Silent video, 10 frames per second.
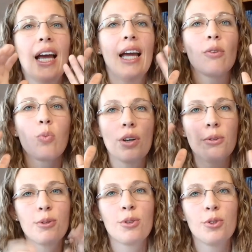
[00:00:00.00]
and what
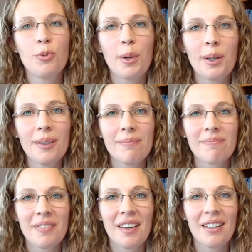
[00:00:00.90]
you can do about it?
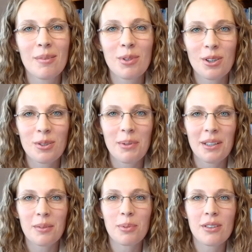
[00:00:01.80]
Hi, I'm Dr.
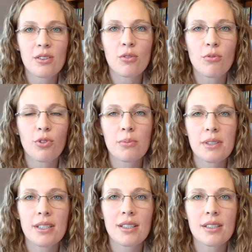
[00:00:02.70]
Megan, the prednisone
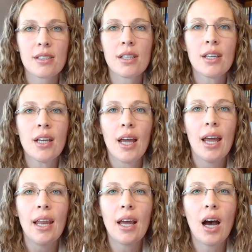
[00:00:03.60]
pharmacist,
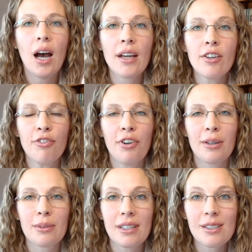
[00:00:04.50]
and I
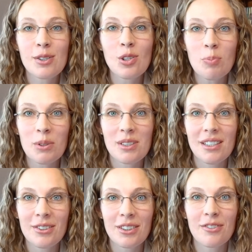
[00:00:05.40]
found a super
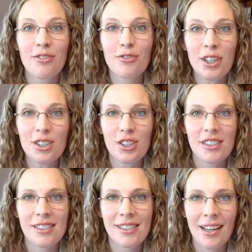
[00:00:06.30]
secret French
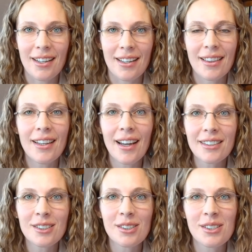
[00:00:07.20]
study that
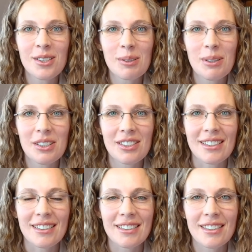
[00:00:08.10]
answers these
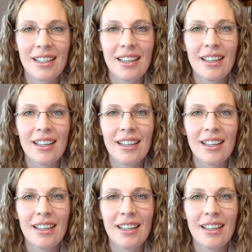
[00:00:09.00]
questions,